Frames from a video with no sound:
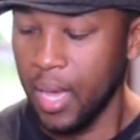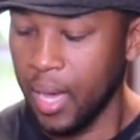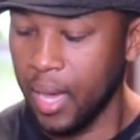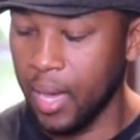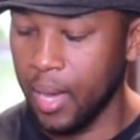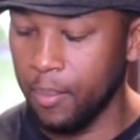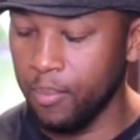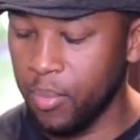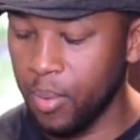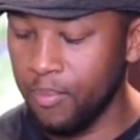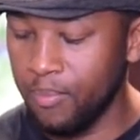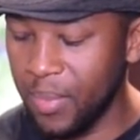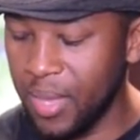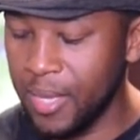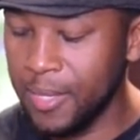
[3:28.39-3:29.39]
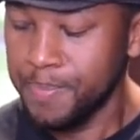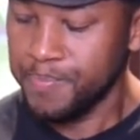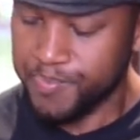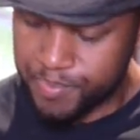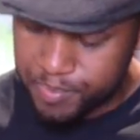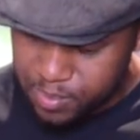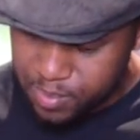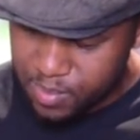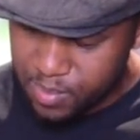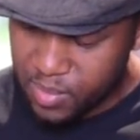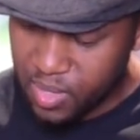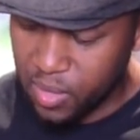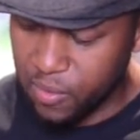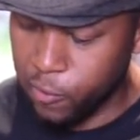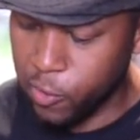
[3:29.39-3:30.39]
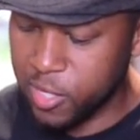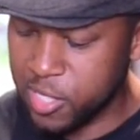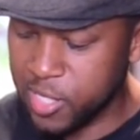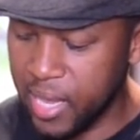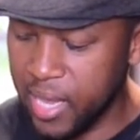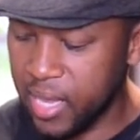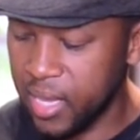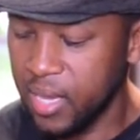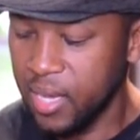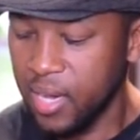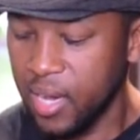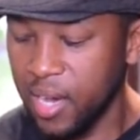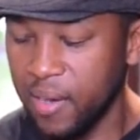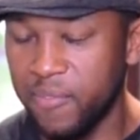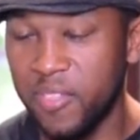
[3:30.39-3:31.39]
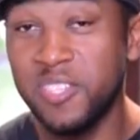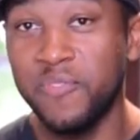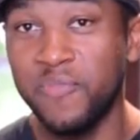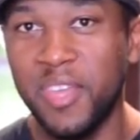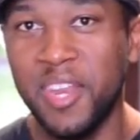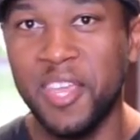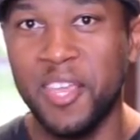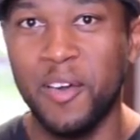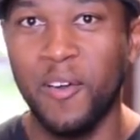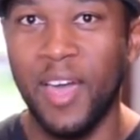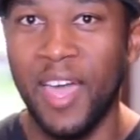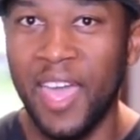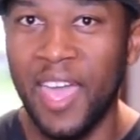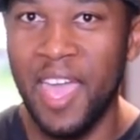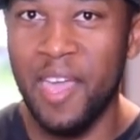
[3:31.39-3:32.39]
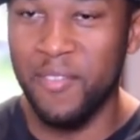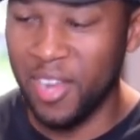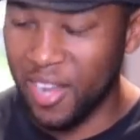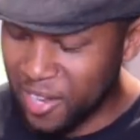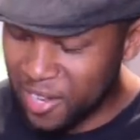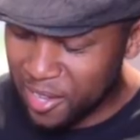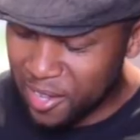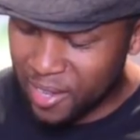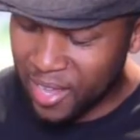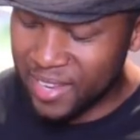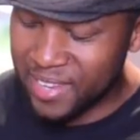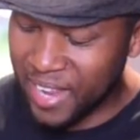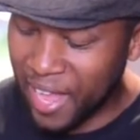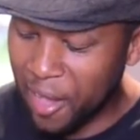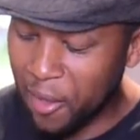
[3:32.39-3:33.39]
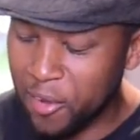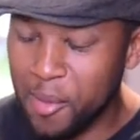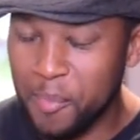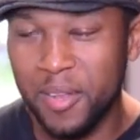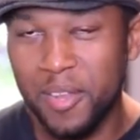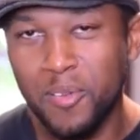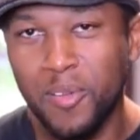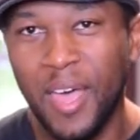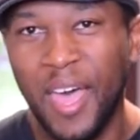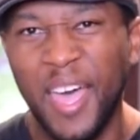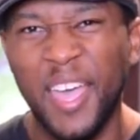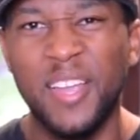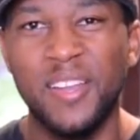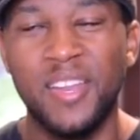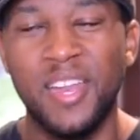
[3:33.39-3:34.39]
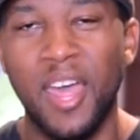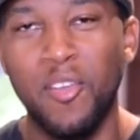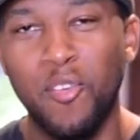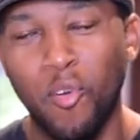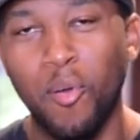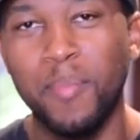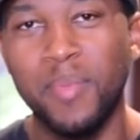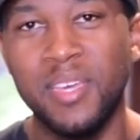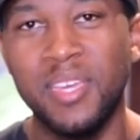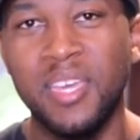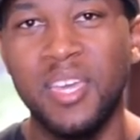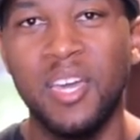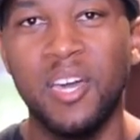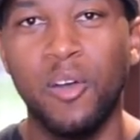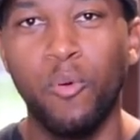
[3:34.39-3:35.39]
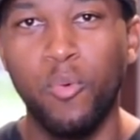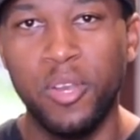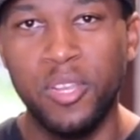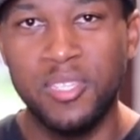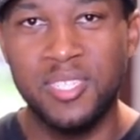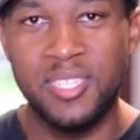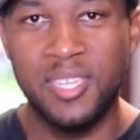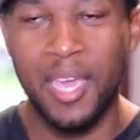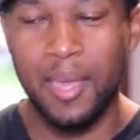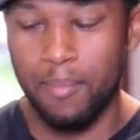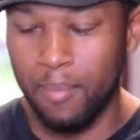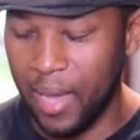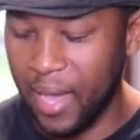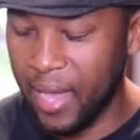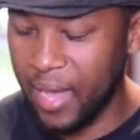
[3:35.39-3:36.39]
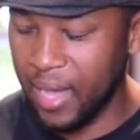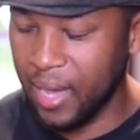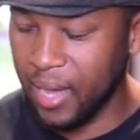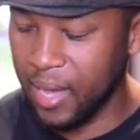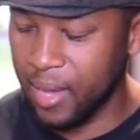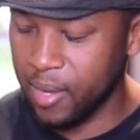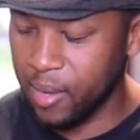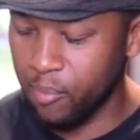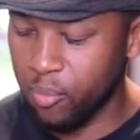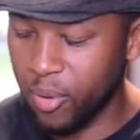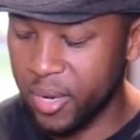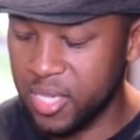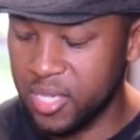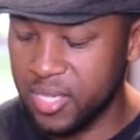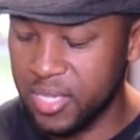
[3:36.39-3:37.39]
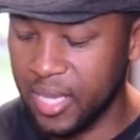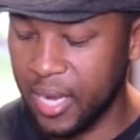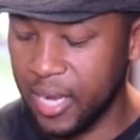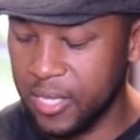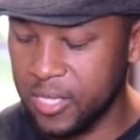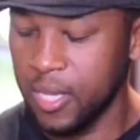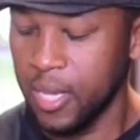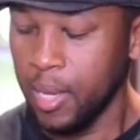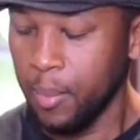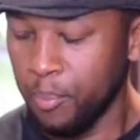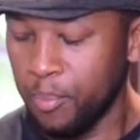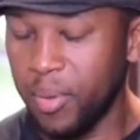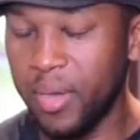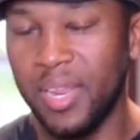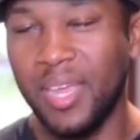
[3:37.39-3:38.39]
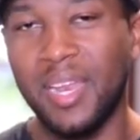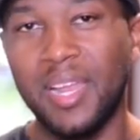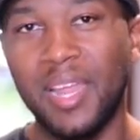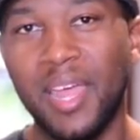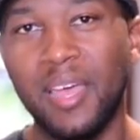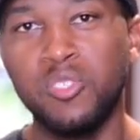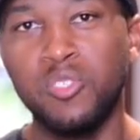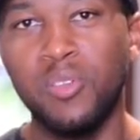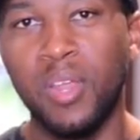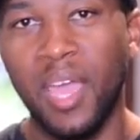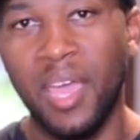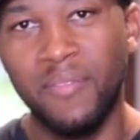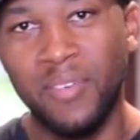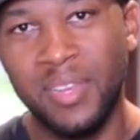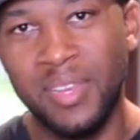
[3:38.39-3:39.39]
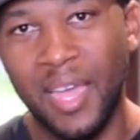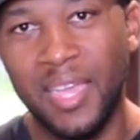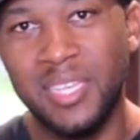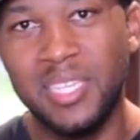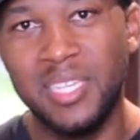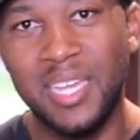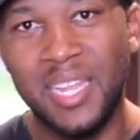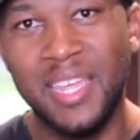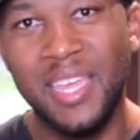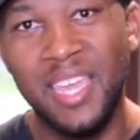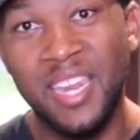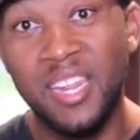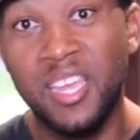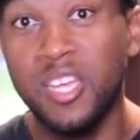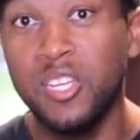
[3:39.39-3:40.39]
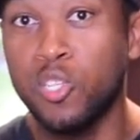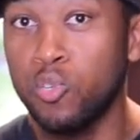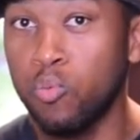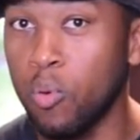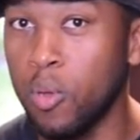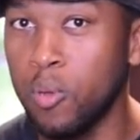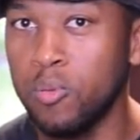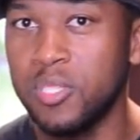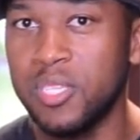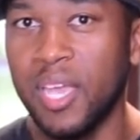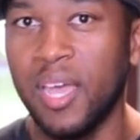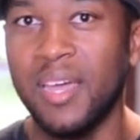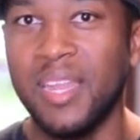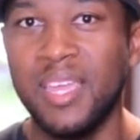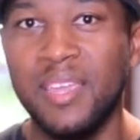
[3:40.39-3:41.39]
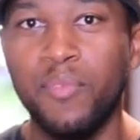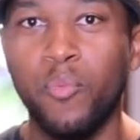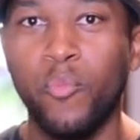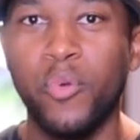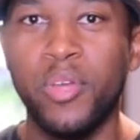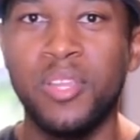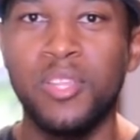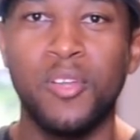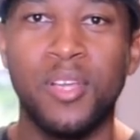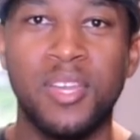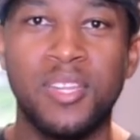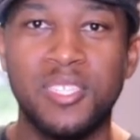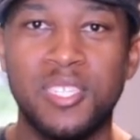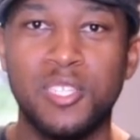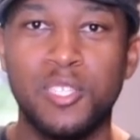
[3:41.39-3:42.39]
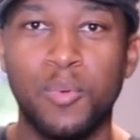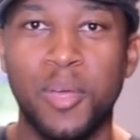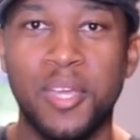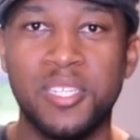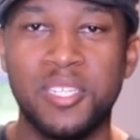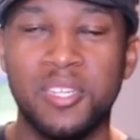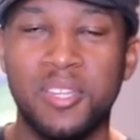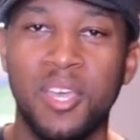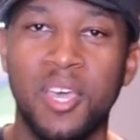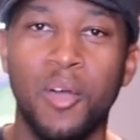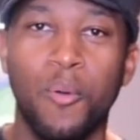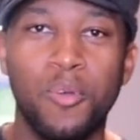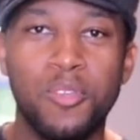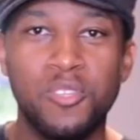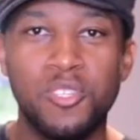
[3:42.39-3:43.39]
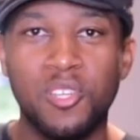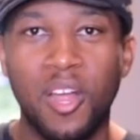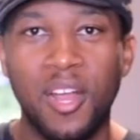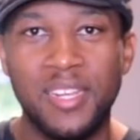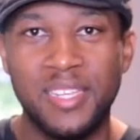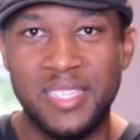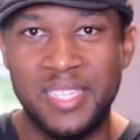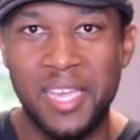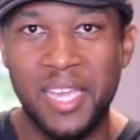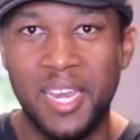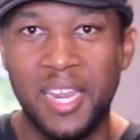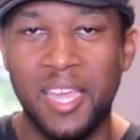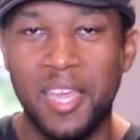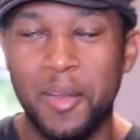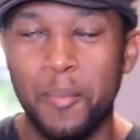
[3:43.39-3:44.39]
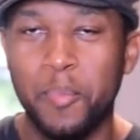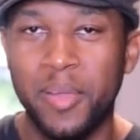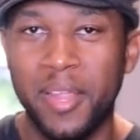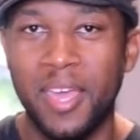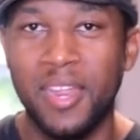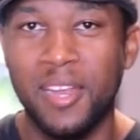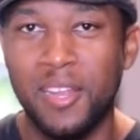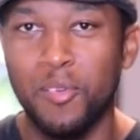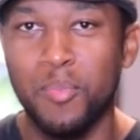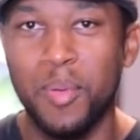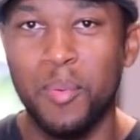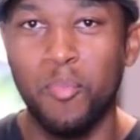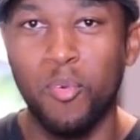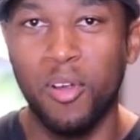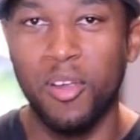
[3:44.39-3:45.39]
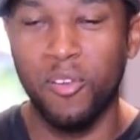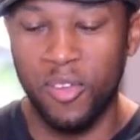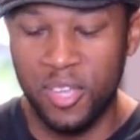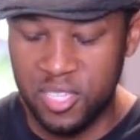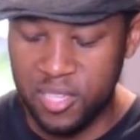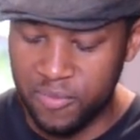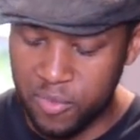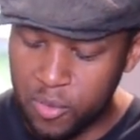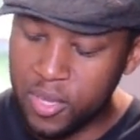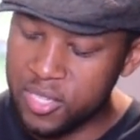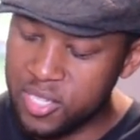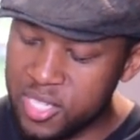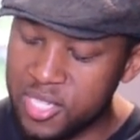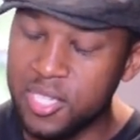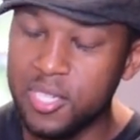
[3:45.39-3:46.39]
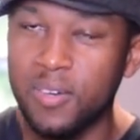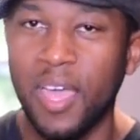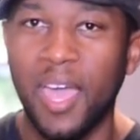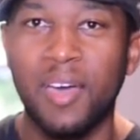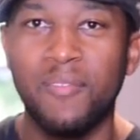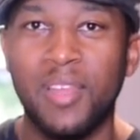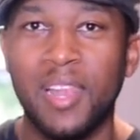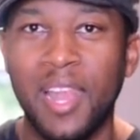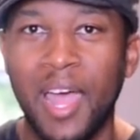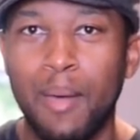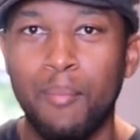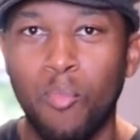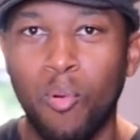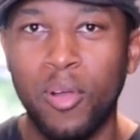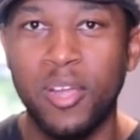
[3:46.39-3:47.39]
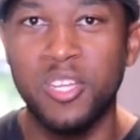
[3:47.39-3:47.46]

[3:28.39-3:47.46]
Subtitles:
But me, for the sake of this video, I have I dialed up a little higher than I normally would set my compression settings, but it allows you to have a nice clean control sound. Even when you're in a situation where you start digging in and playing a little bit more aggressive, you can still have a lot more